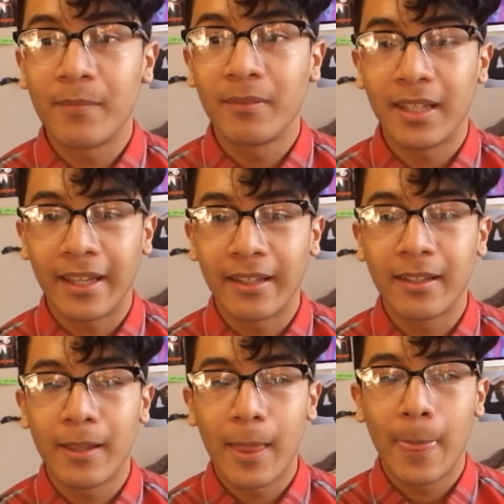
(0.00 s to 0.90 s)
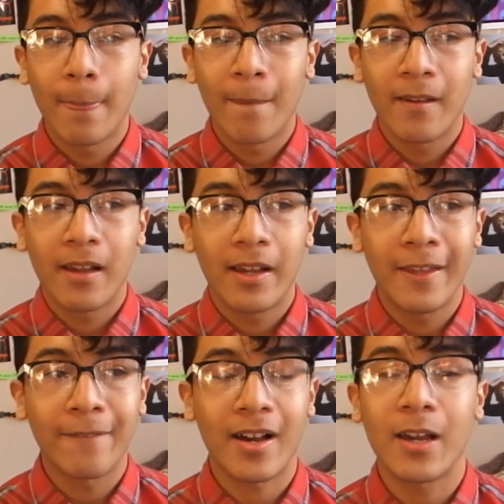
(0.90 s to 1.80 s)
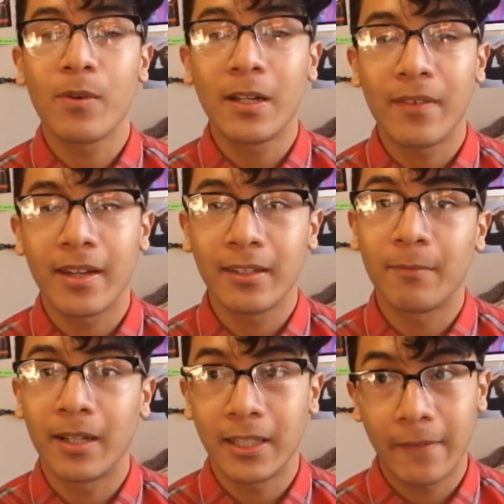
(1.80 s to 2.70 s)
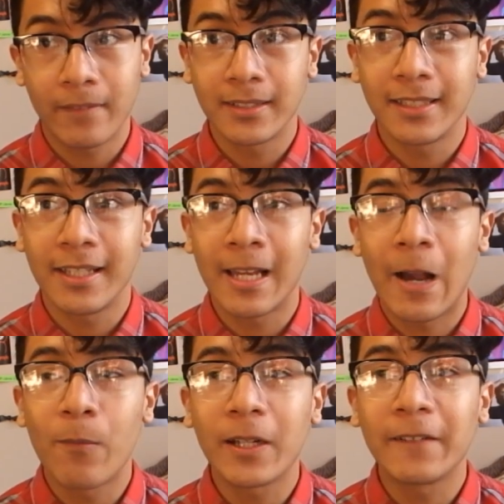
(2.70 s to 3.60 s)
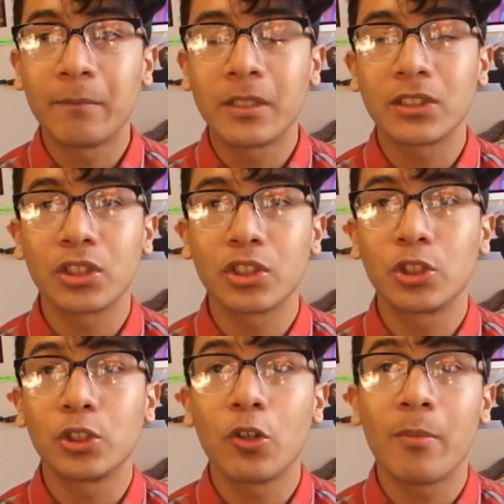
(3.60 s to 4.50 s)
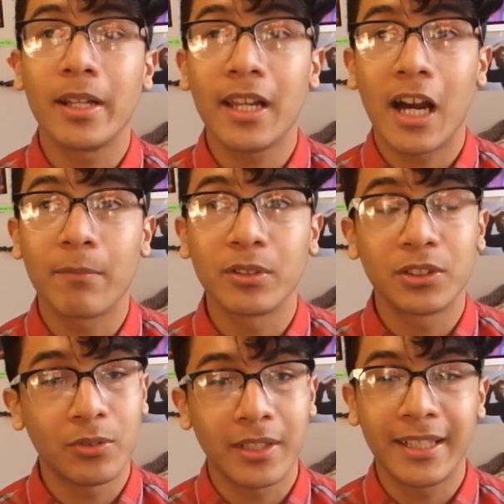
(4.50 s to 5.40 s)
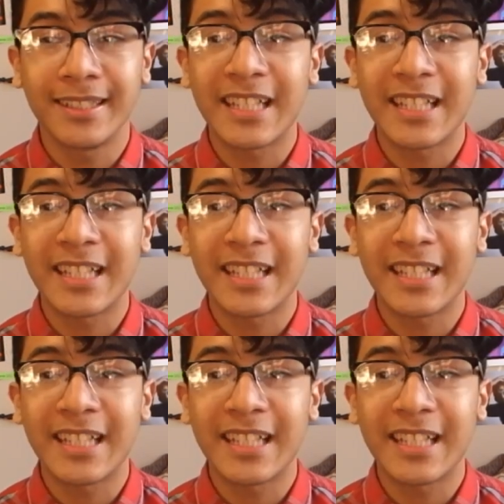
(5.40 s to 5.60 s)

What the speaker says: Like, if I would have ended my life that day, I would have missed so many opportunities.